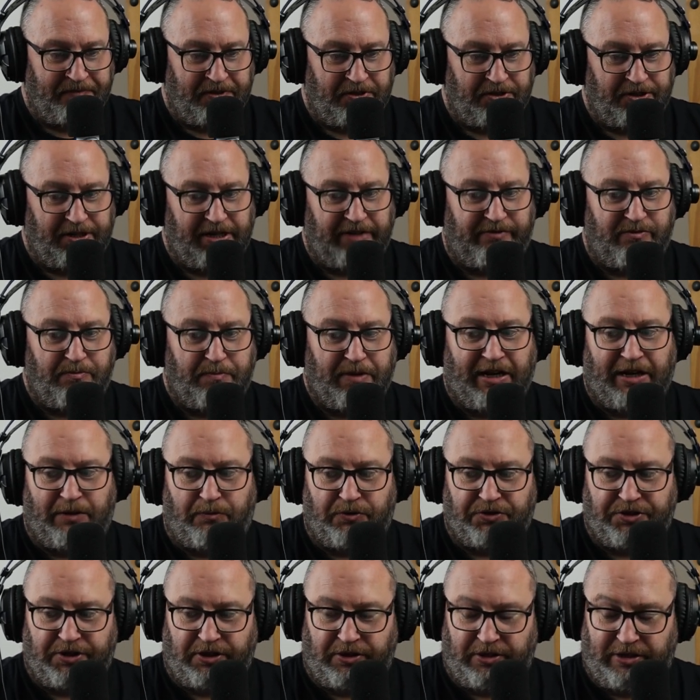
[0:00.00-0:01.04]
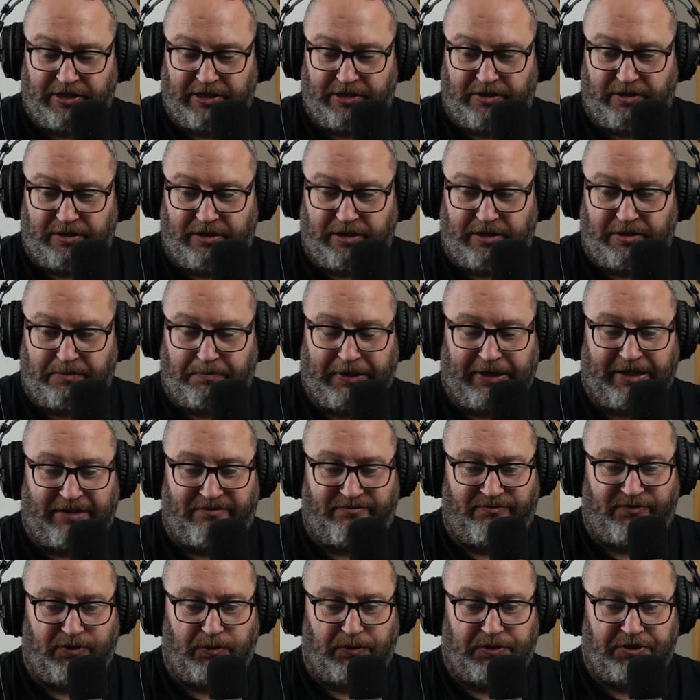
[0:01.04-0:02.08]
So David Bailey was a big
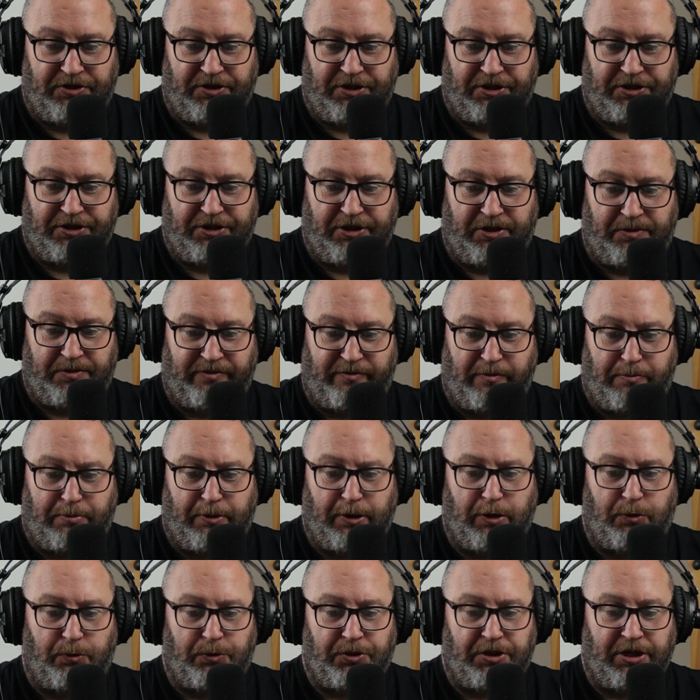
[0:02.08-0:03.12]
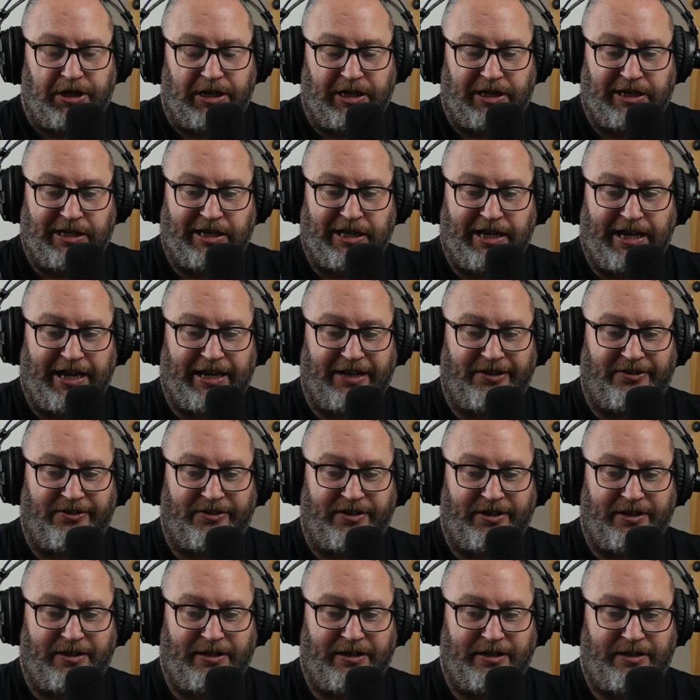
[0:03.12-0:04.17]
influence in terms of approach
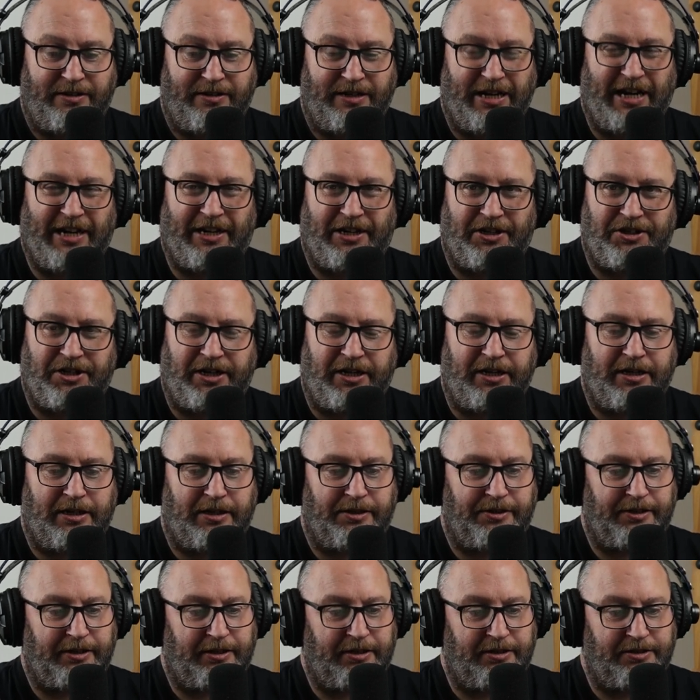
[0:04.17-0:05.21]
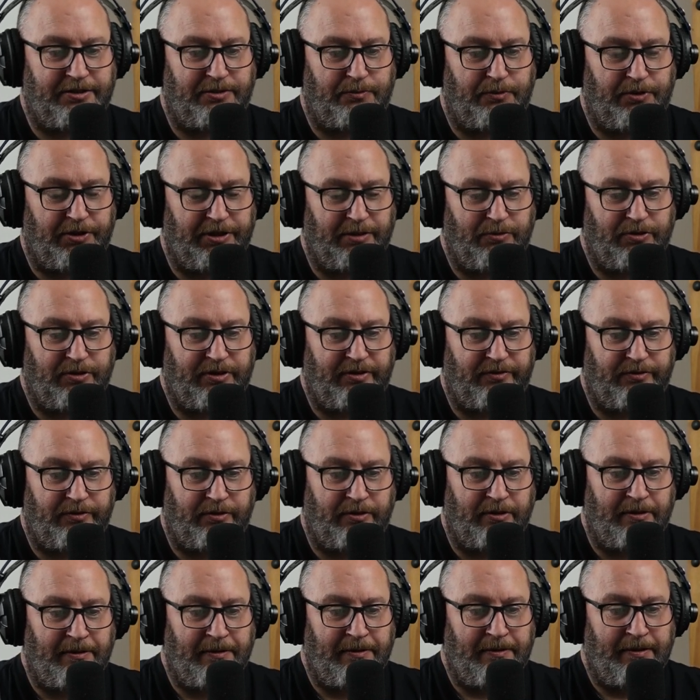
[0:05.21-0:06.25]
and energy, I think is the word I'm looking
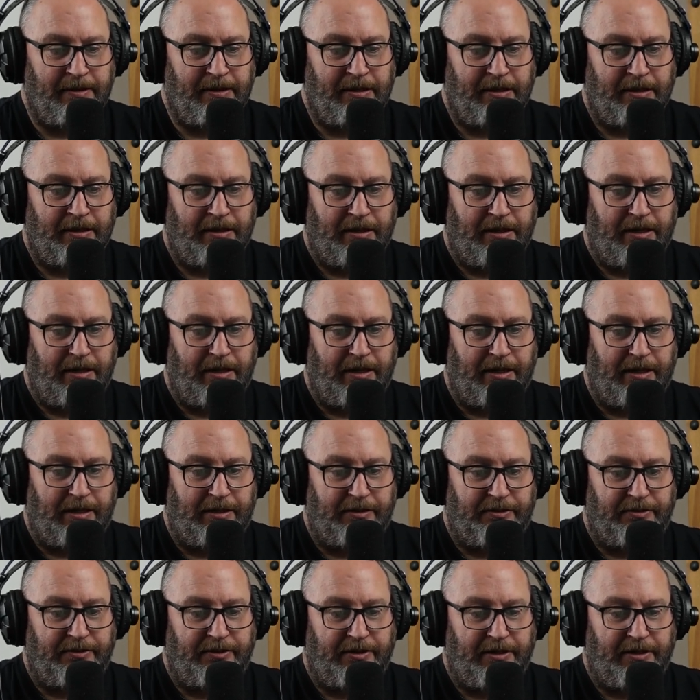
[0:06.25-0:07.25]
for. And